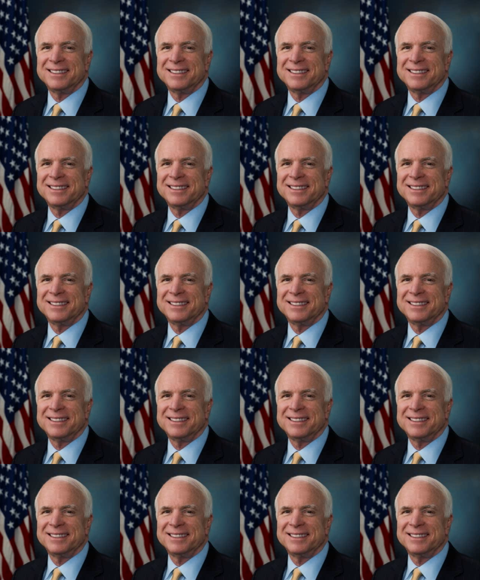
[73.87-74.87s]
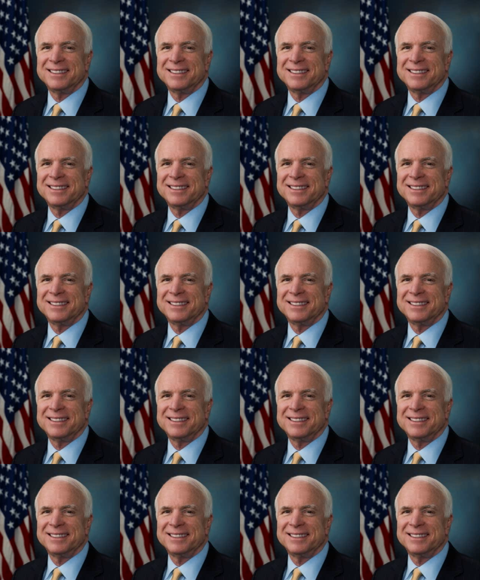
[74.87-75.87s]

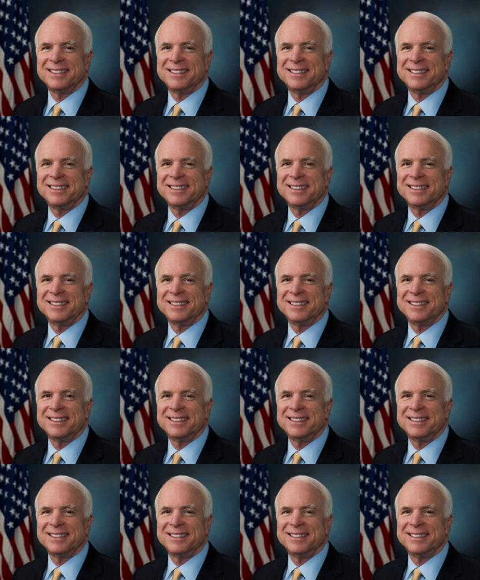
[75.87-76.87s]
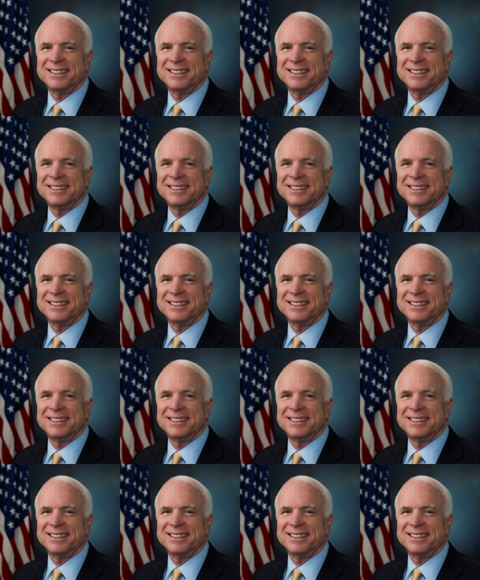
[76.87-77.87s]

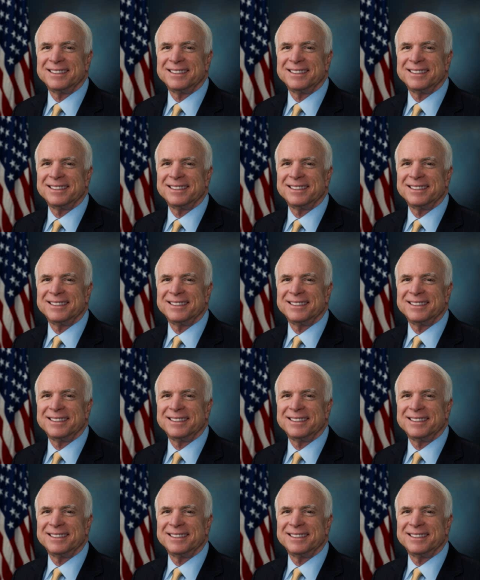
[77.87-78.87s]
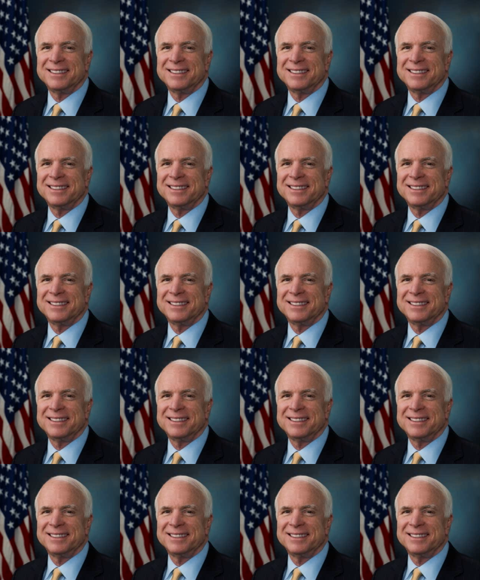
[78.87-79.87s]

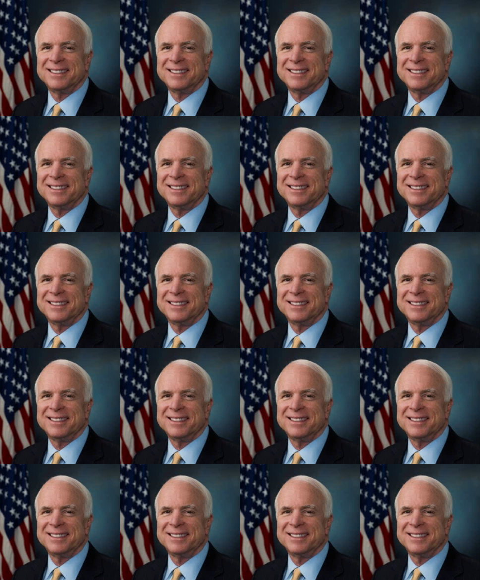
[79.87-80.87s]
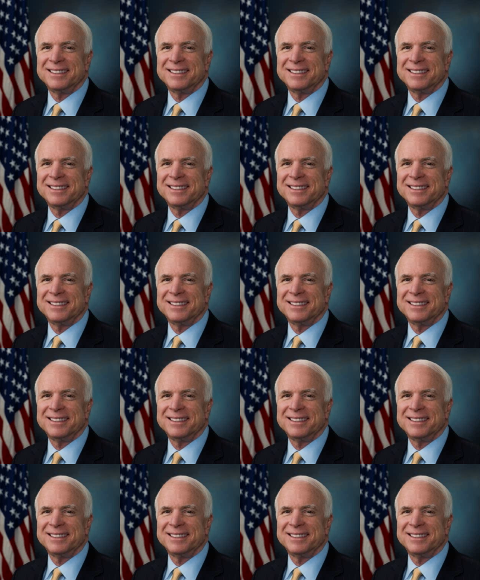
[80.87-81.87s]
The face doesn't move, so there is nothing to read.